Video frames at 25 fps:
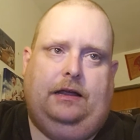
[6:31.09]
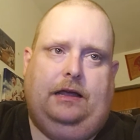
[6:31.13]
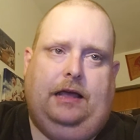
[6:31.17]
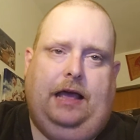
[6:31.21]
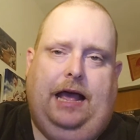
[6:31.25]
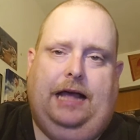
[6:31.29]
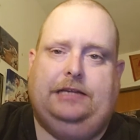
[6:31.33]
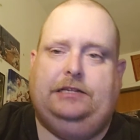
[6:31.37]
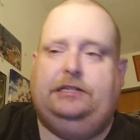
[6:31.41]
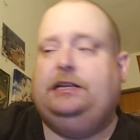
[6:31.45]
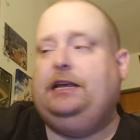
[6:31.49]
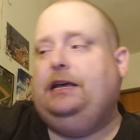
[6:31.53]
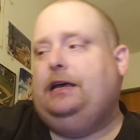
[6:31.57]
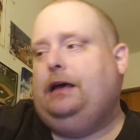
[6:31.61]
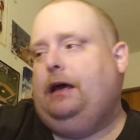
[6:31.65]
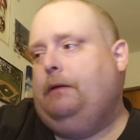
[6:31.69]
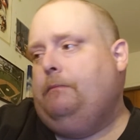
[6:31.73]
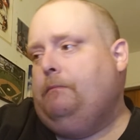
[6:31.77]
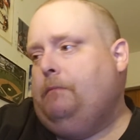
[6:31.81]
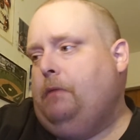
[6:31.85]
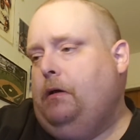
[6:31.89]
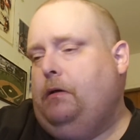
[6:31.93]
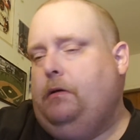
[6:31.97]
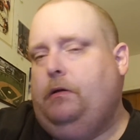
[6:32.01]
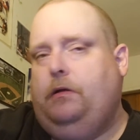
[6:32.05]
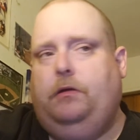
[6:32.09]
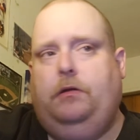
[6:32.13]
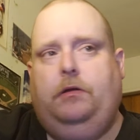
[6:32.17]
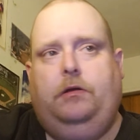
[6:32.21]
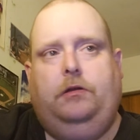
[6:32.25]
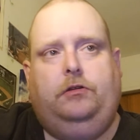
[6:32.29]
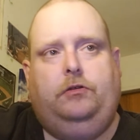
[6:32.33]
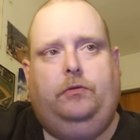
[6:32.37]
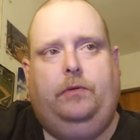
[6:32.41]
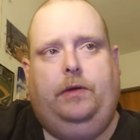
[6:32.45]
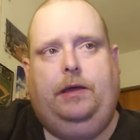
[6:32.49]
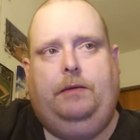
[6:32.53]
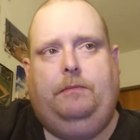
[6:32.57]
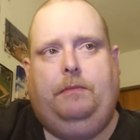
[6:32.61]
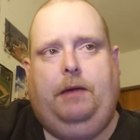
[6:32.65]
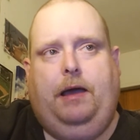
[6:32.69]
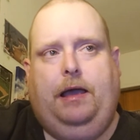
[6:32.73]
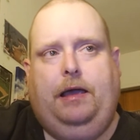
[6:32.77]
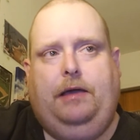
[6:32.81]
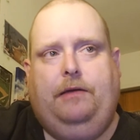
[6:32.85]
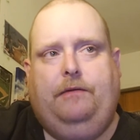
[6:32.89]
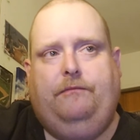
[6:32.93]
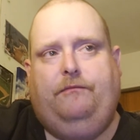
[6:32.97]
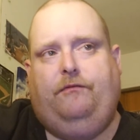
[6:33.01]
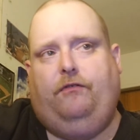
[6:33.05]
as I'm doing my
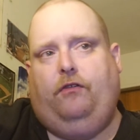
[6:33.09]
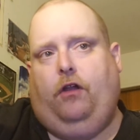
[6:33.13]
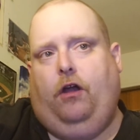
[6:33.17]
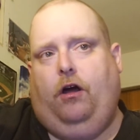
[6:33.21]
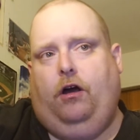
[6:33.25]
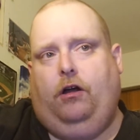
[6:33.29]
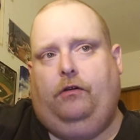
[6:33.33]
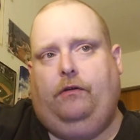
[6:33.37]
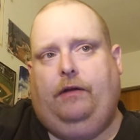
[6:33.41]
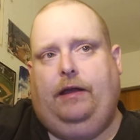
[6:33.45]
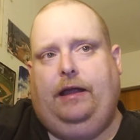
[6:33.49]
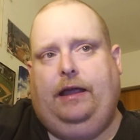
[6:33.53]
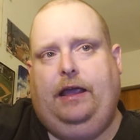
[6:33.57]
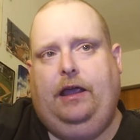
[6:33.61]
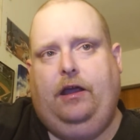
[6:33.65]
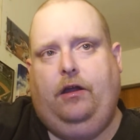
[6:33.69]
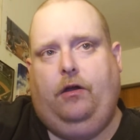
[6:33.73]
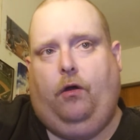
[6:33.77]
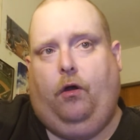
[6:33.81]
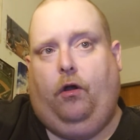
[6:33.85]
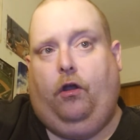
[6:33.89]
vlog right here,